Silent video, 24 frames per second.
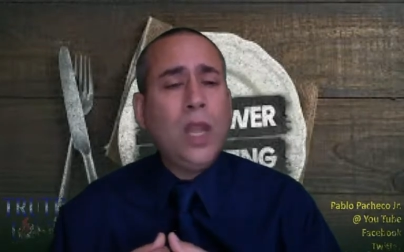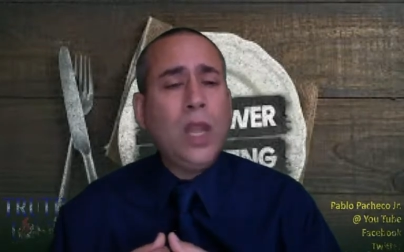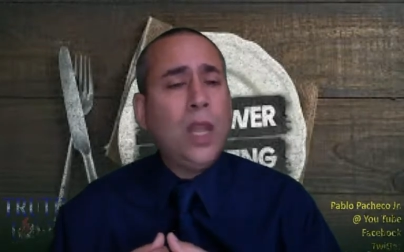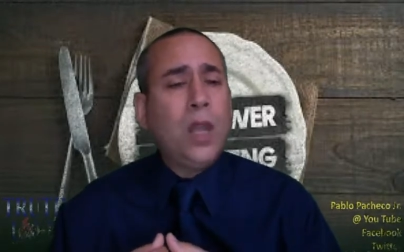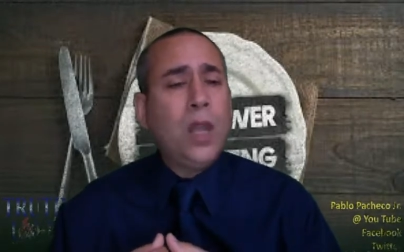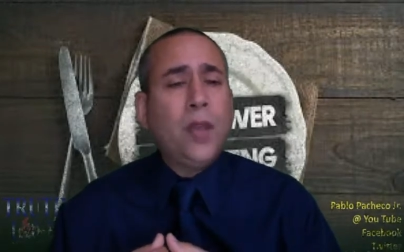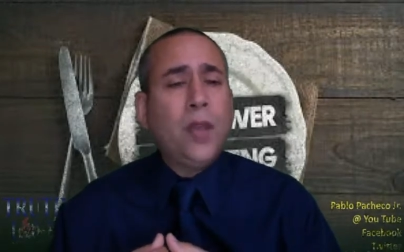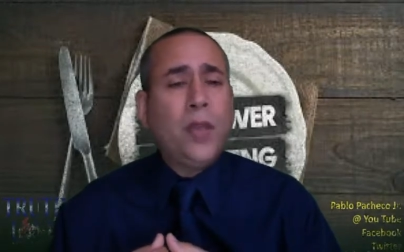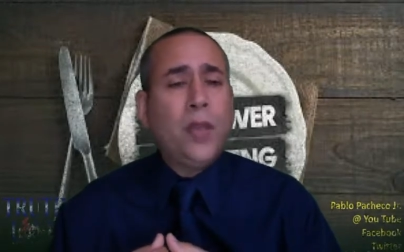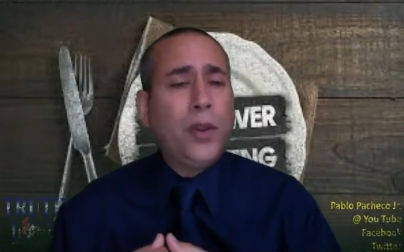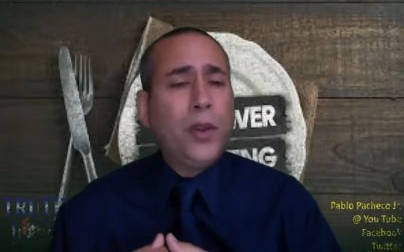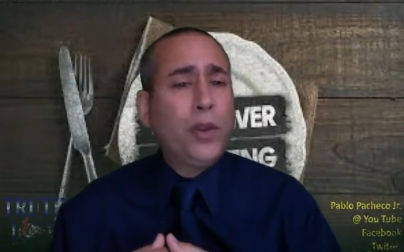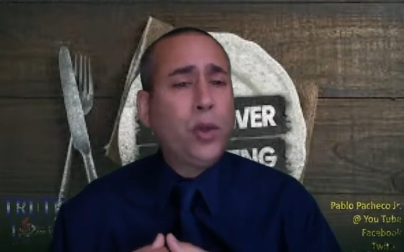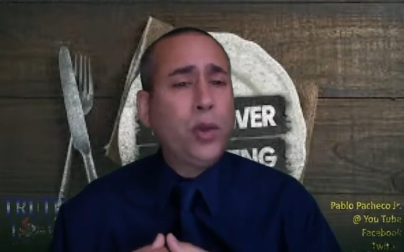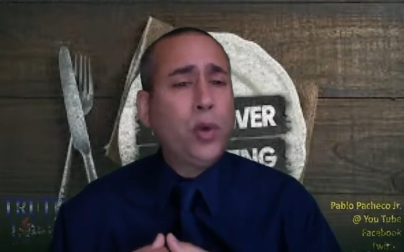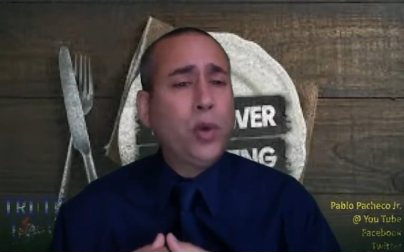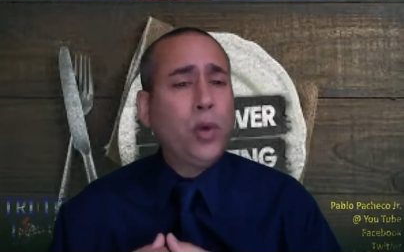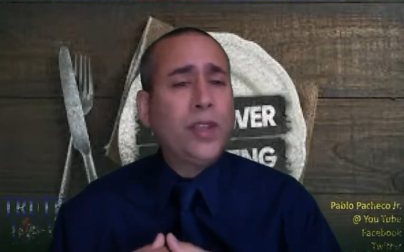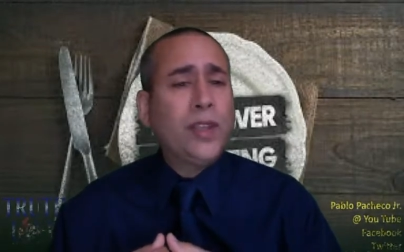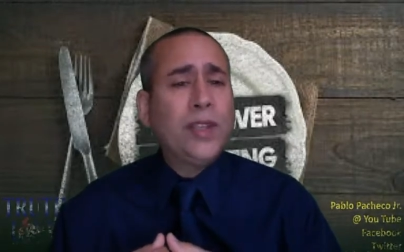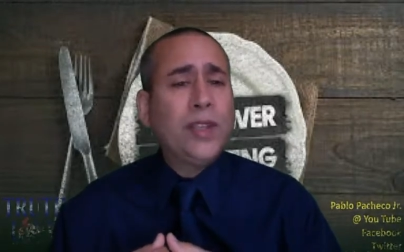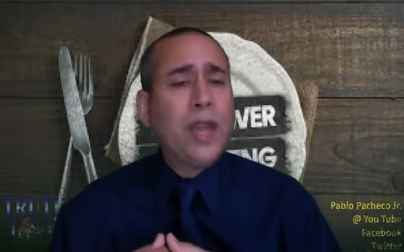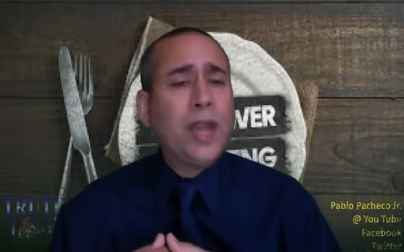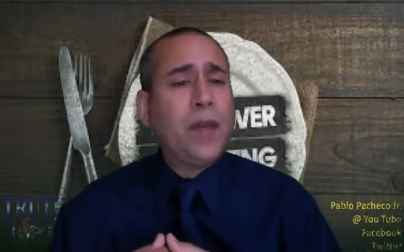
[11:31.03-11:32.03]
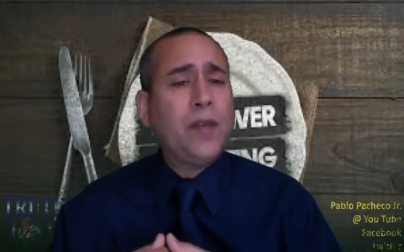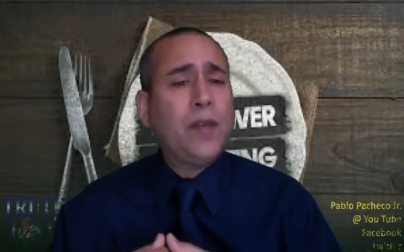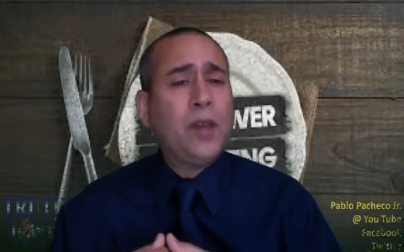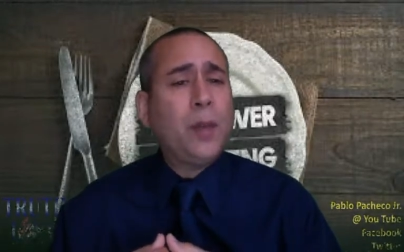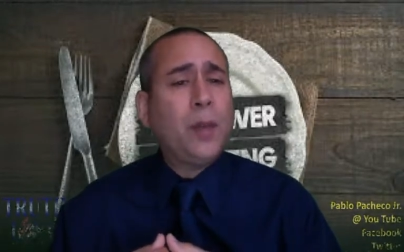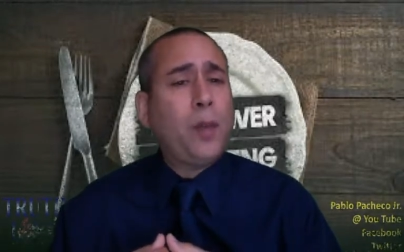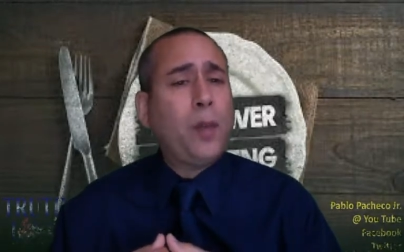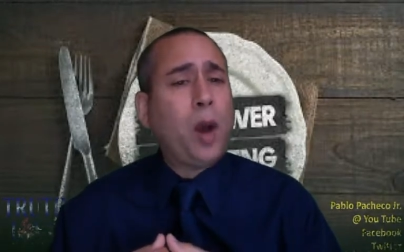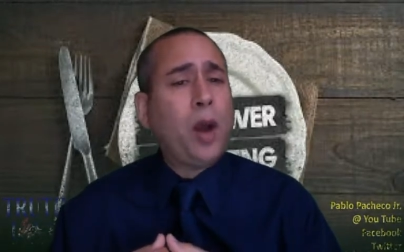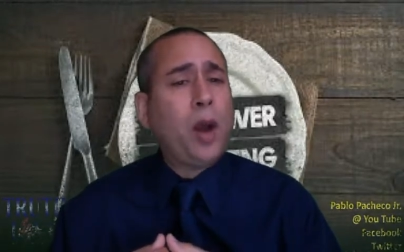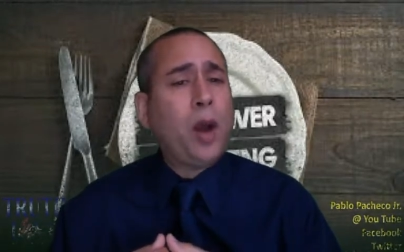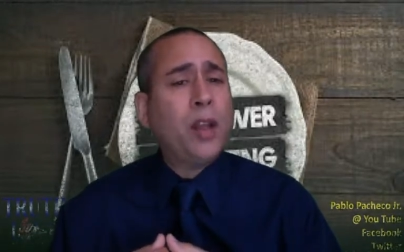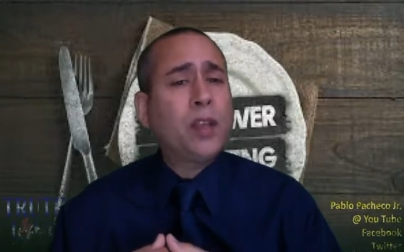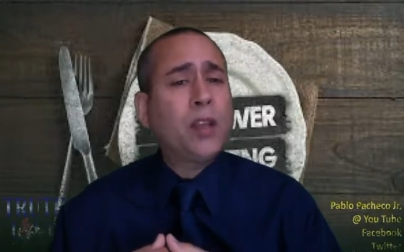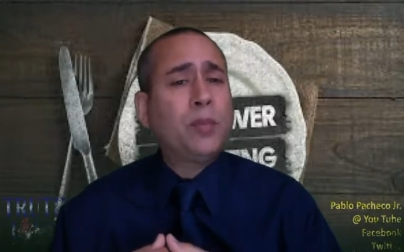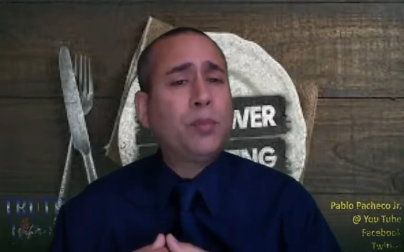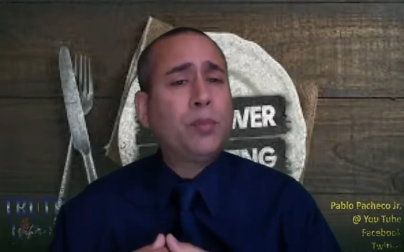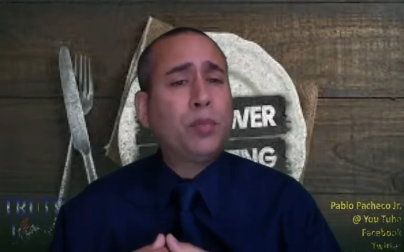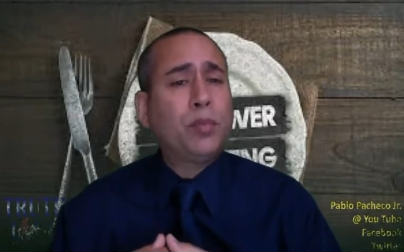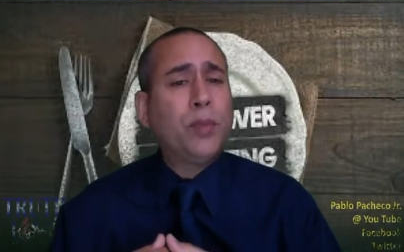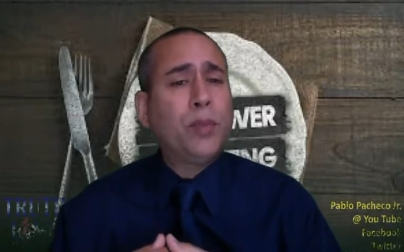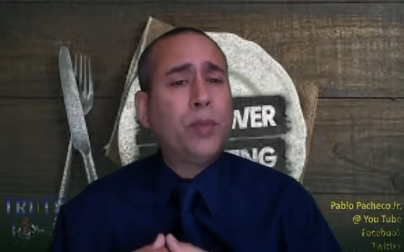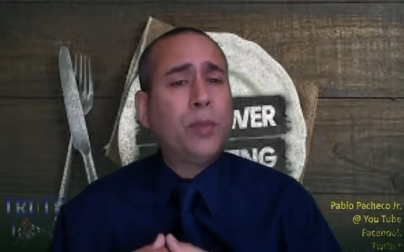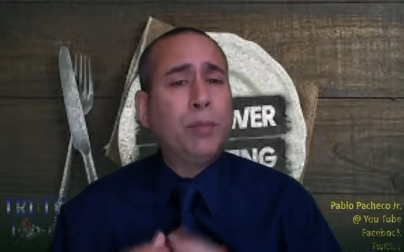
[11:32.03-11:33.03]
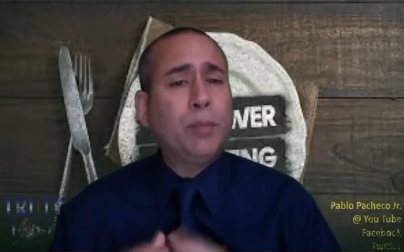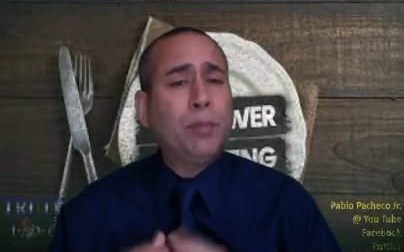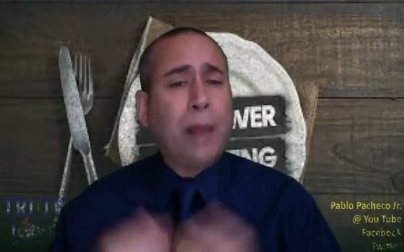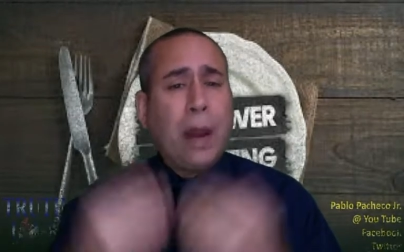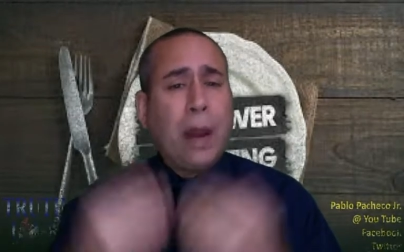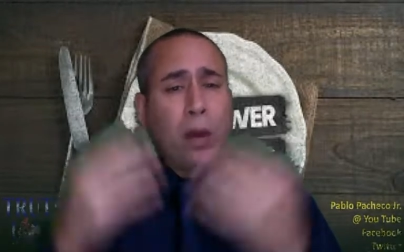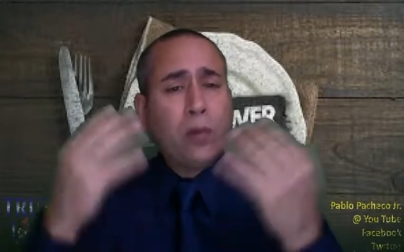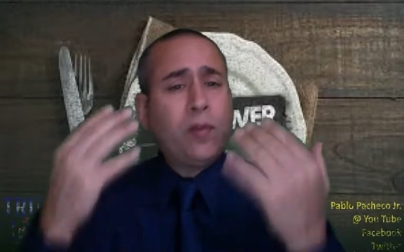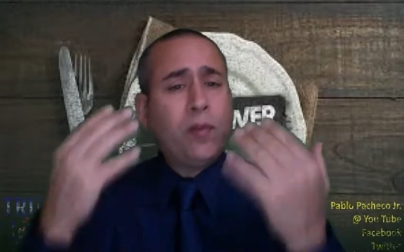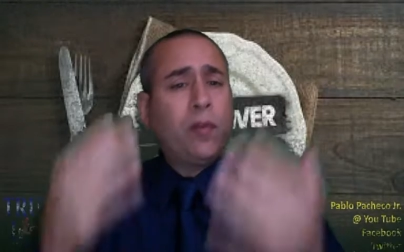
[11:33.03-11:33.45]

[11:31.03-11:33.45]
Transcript: The dew is heavy upon his bowed